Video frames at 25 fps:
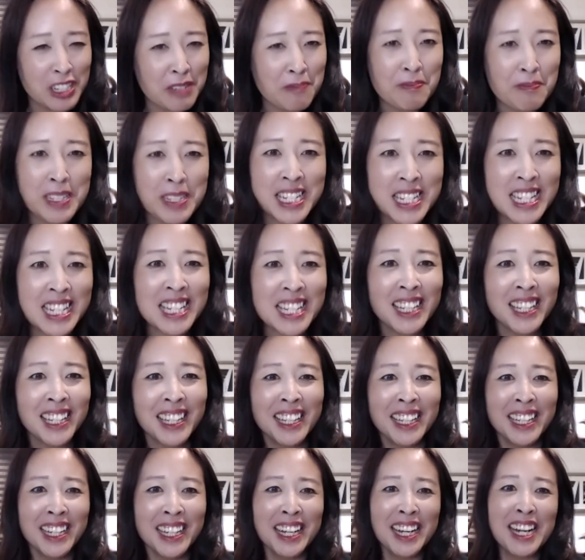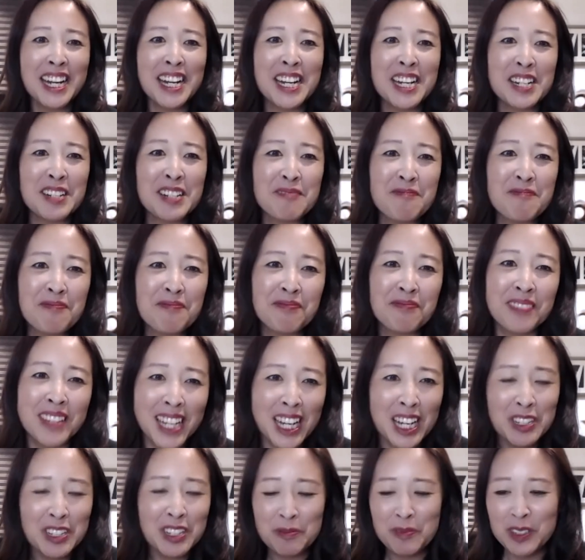very busy um,
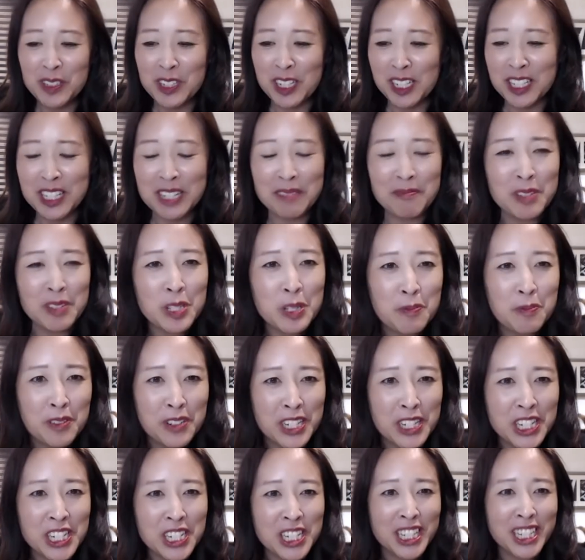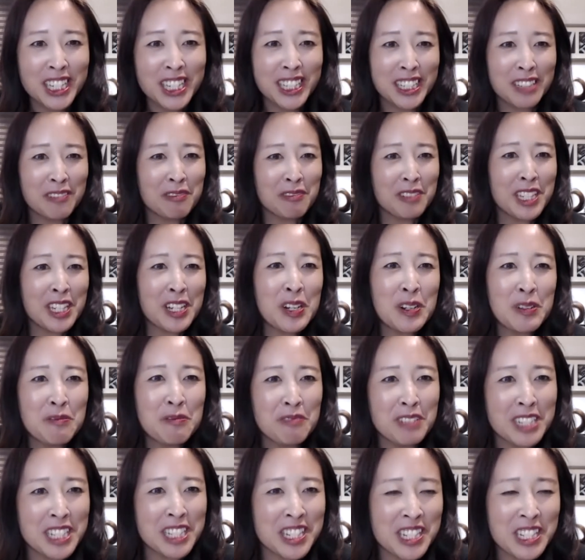I hope you got some inspiration and we
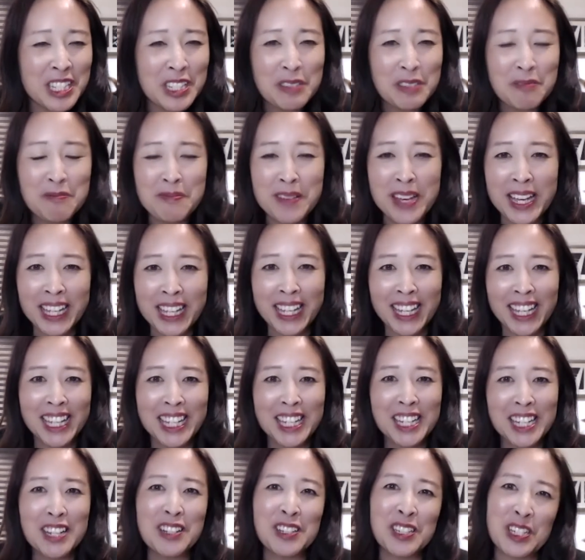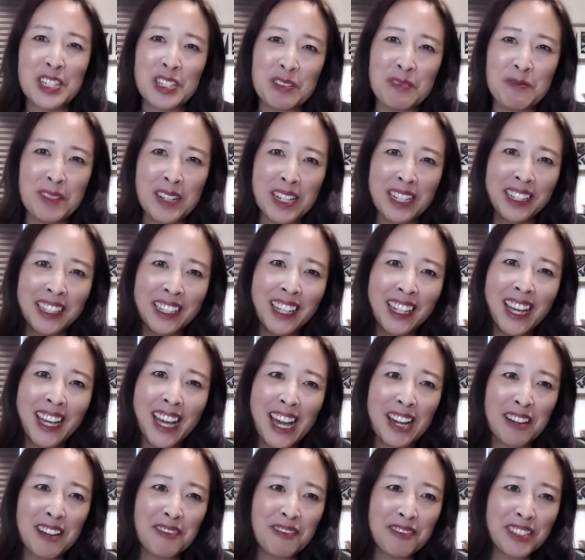hope we see you back in October.
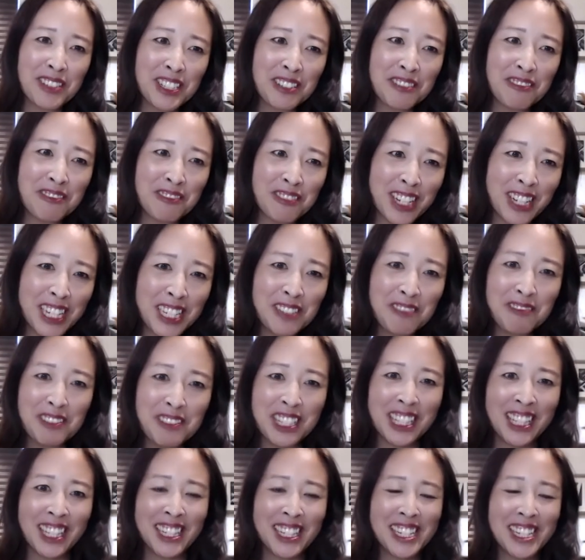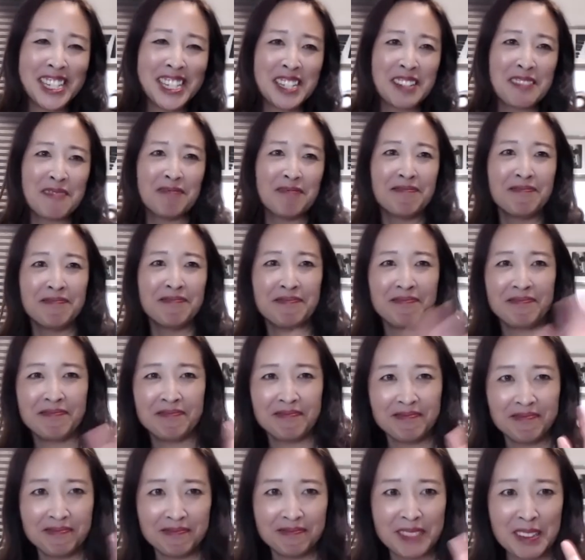Have a great weekend.
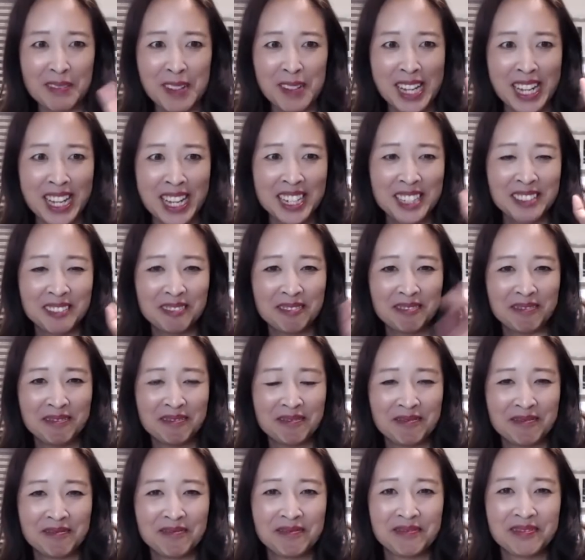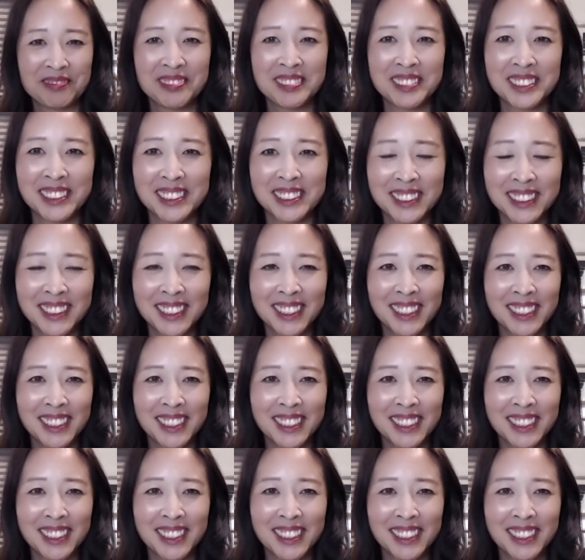Bye bye. Thank you.